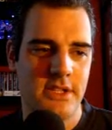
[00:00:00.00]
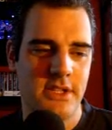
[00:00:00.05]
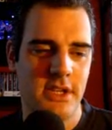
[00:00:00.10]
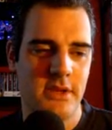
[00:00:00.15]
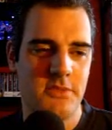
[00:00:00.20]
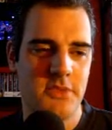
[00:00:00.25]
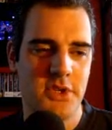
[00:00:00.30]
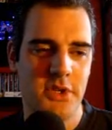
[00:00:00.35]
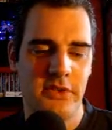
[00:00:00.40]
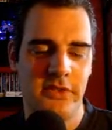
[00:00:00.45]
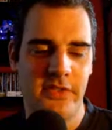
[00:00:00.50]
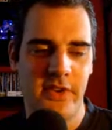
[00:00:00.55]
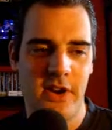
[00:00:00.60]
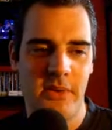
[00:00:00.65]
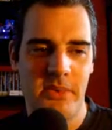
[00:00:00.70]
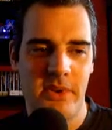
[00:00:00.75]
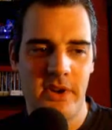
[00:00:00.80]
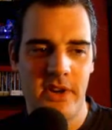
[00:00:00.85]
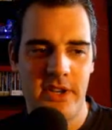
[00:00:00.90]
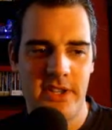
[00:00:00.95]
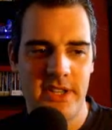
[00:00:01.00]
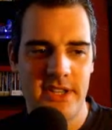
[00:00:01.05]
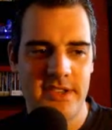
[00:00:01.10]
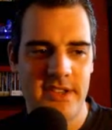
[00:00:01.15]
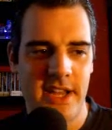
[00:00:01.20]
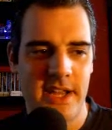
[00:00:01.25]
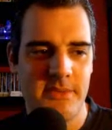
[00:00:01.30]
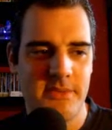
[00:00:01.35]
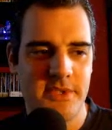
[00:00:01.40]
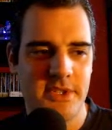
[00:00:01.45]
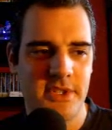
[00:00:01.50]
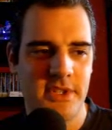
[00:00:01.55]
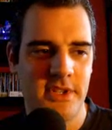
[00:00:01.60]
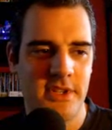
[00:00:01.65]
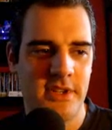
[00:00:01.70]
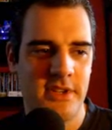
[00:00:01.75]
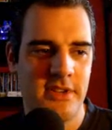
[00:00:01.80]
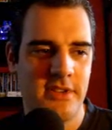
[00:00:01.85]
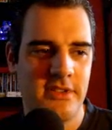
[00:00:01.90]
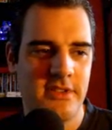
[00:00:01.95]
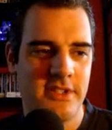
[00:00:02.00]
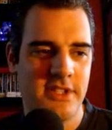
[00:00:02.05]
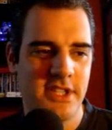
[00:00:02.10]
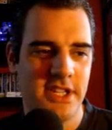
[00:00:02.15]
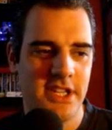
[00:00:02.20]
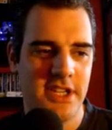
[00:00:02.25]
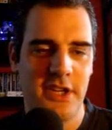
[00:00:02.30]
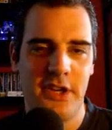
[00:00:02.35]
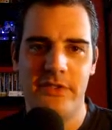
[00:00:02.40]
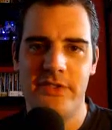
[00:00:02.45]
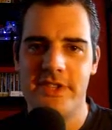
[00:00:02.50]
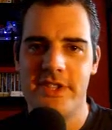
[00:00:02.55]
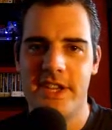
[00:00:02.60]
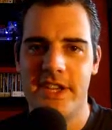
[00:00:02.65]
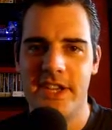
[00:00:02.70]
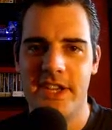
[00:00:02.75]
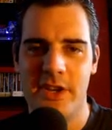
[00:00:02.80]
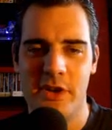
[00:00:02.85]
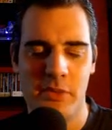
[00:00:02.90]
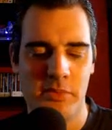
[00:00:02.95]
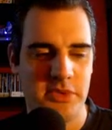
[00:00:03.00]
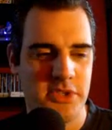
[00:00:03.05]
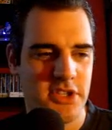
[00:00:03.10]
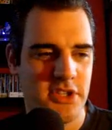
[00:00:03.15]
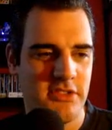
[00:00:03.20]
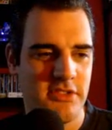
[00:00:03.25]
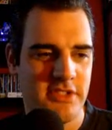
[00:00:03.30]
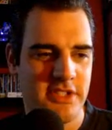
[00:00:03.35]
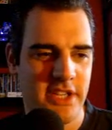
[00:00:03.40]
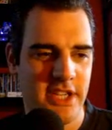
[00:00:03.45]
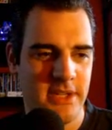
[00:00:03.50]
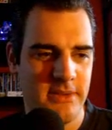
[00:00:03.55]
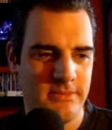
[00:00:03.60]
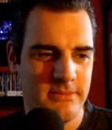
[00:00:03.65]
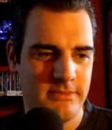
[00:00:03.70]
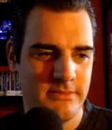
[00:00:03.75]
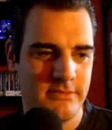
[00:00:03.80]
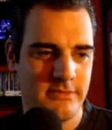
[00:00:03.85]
So I'm too far behind this lap to see an overtaking opportunity.